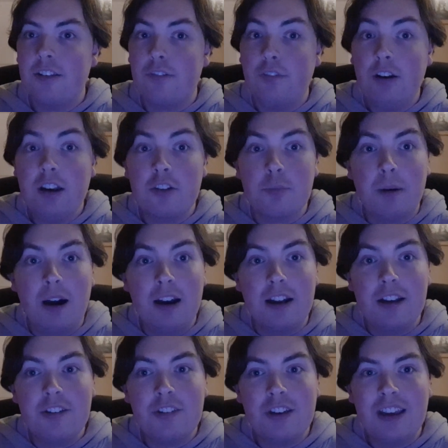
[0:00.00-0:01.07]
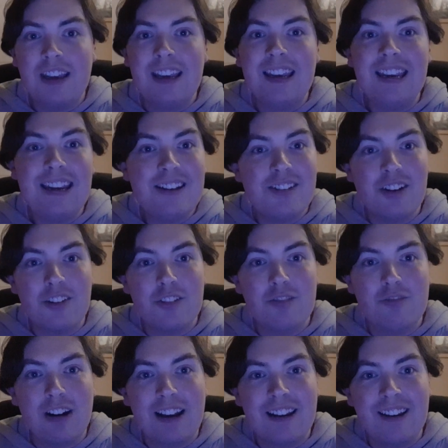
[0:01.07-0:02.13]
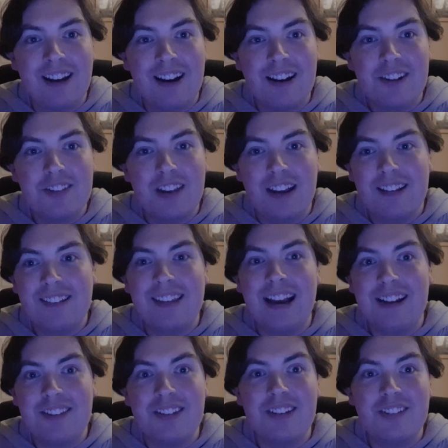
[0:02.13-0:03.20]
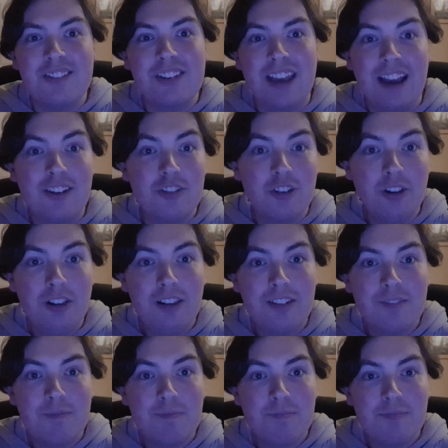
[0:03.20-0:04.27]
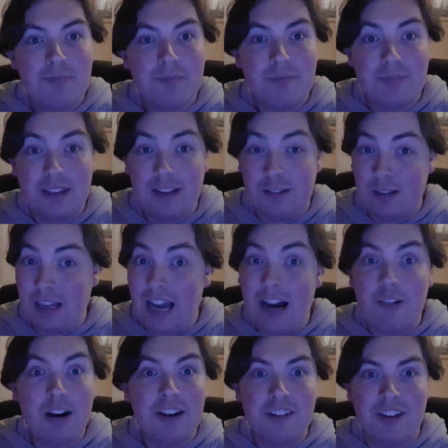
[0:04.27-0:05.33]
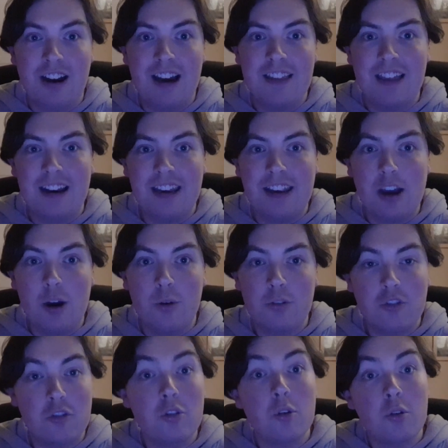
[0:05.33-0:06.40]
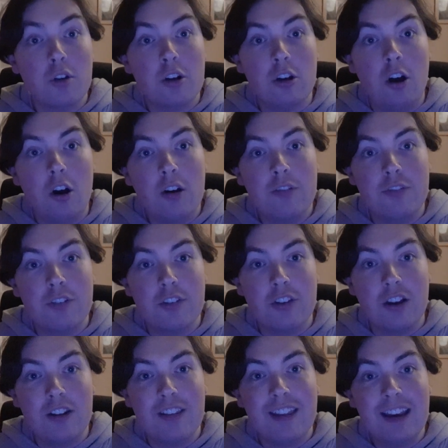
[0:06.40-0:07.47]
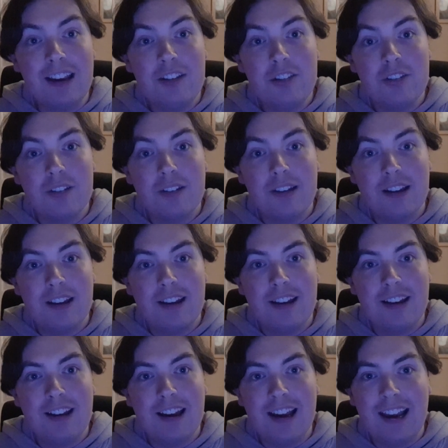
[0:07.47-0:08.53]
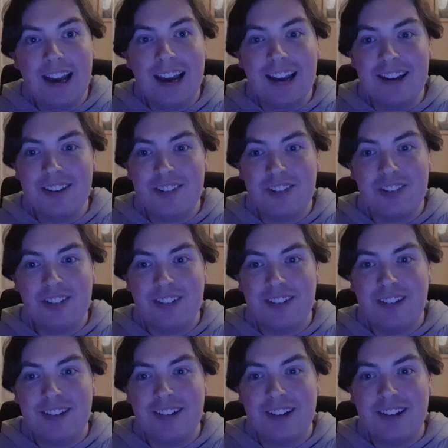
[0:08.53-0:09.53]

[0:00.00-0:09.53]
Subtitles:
and the funniest part is he doesn't recognize that that's his schedule. He'll outright deny that he goes to the clock for certain things, and